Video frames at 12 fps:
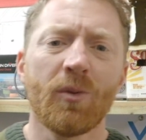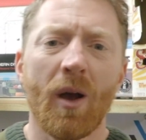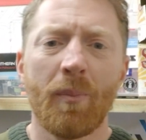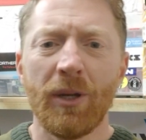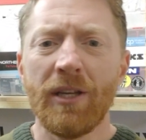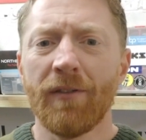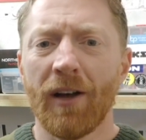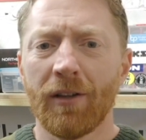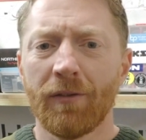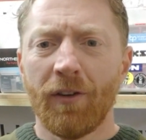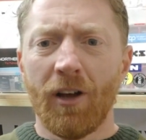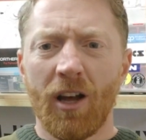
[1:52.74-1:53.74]
our
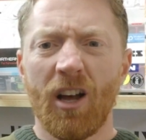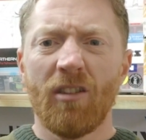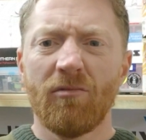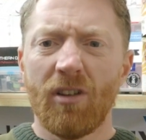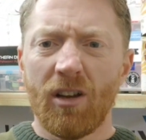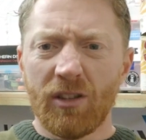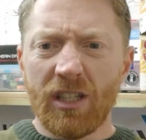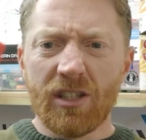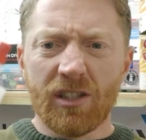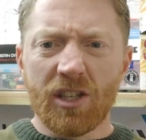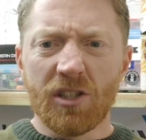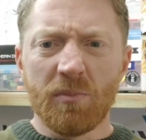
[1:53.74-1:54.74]
P-valve,
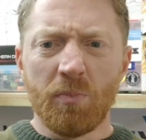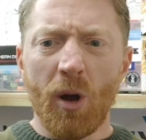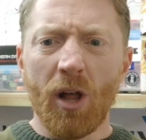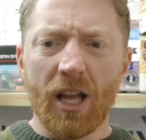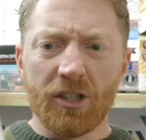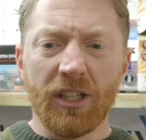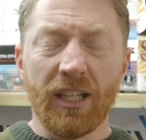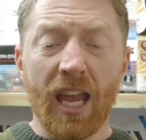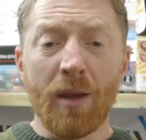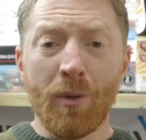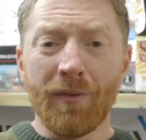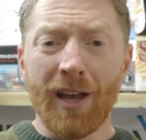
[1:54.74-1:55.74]
this bottle actually
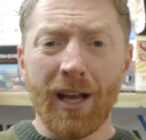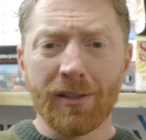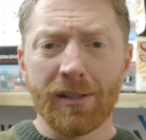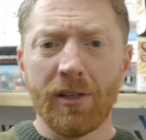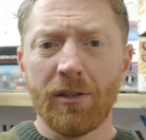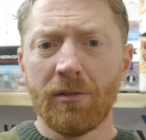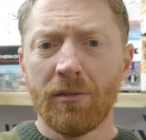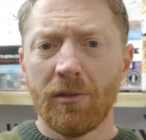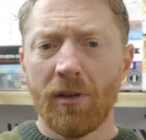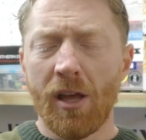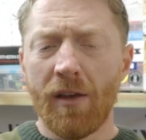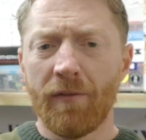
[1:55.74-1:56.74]
came with the Halcyon
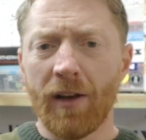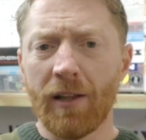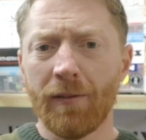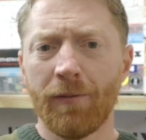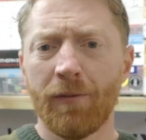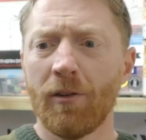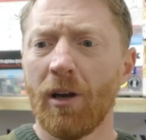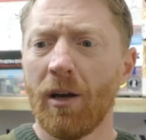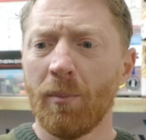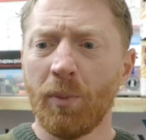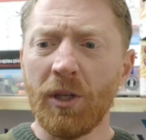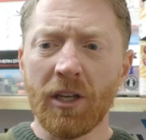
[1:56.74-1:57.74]
valve,
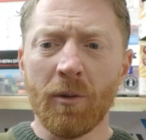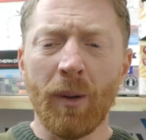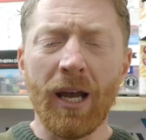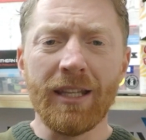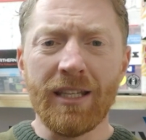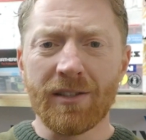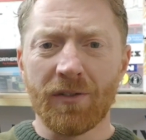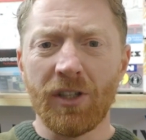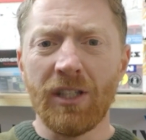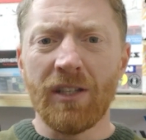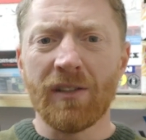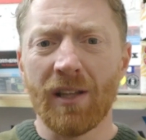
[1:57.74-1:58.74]
but you can buy these. I've
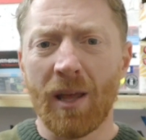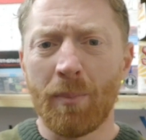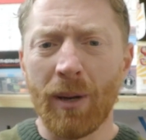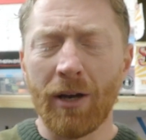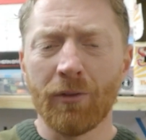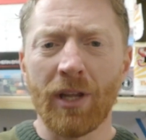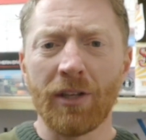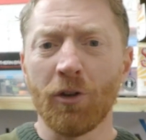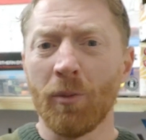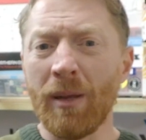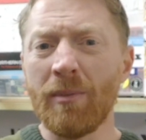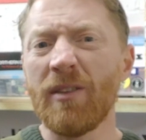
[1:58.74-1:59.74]
seen these in like Poundland
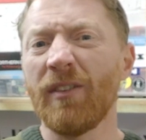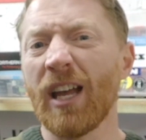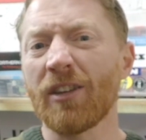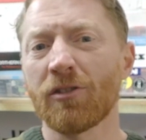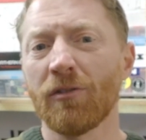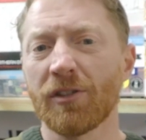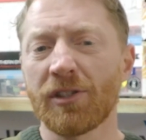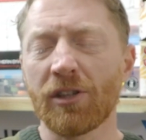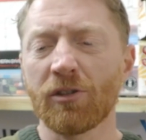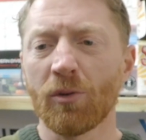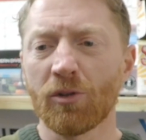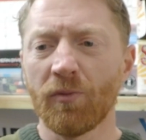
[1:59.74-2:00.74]
or maybe even Asda or
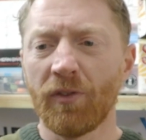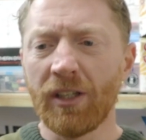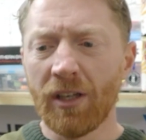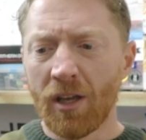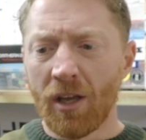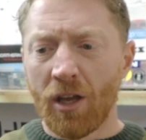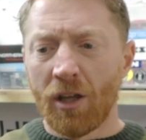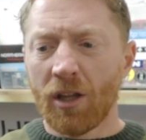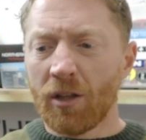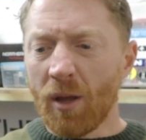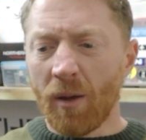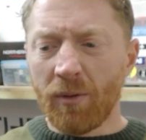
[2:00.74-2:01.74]
Tesco or something,
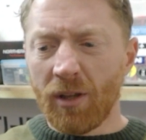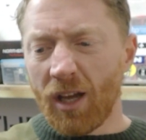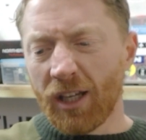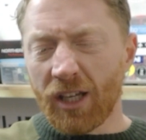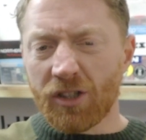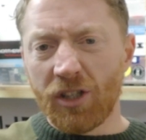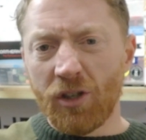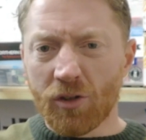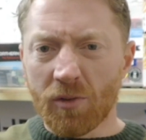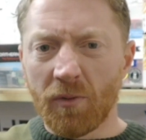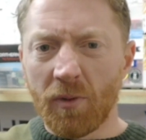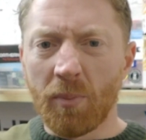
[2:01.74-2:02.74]
and I guess they use
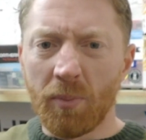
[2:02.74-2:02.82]
them for